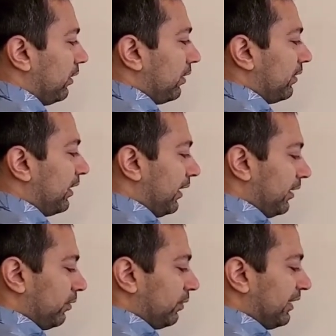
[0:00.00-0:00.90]

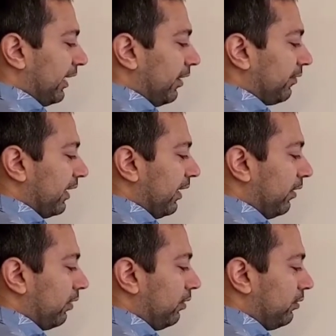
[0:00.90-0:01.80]
then we have
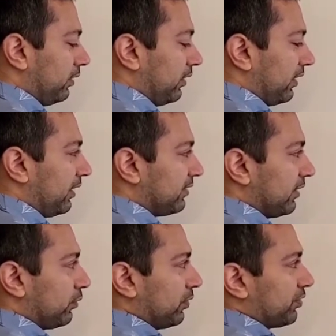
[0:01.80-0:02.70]
L is
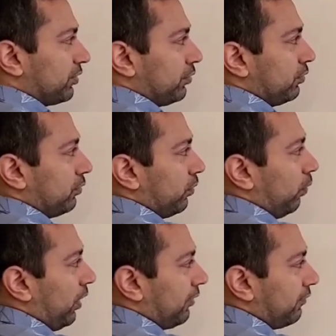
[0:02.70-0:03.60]
equal to
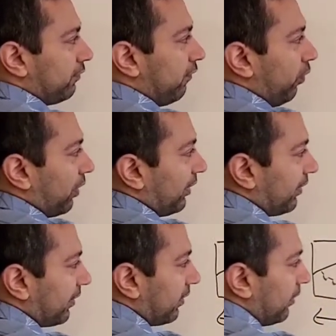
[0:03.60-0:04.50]
1/4,
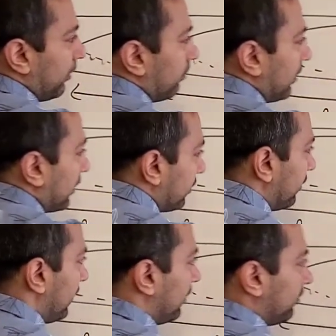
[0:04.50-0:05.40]
because you
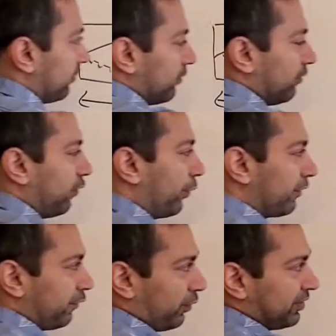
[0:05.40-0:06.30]
need
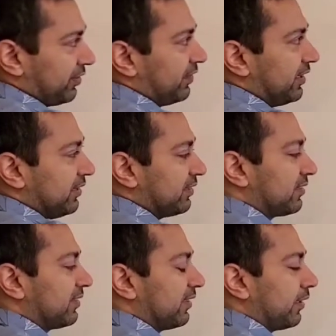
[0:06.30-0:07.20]
4/4 of these
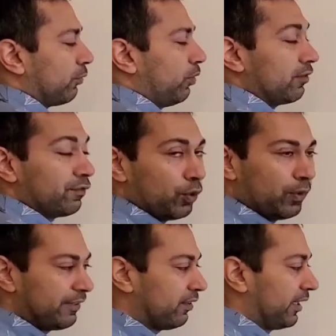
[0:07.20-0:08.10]
to get one full
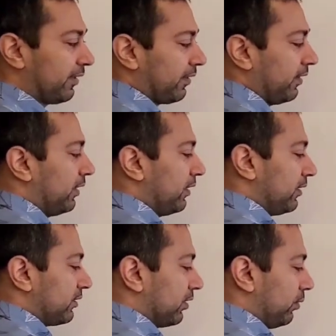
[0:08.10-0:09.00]
wavelength.
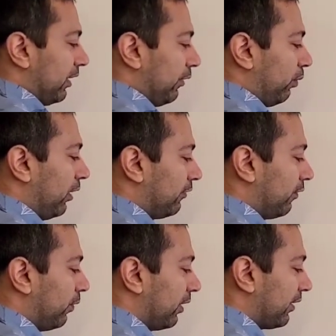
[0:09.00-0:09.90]
So we'll have
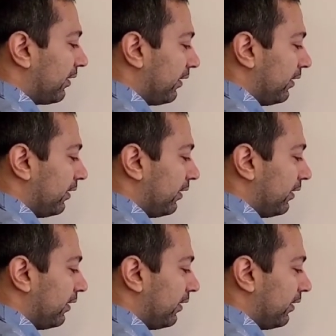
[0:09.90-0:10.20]
1/4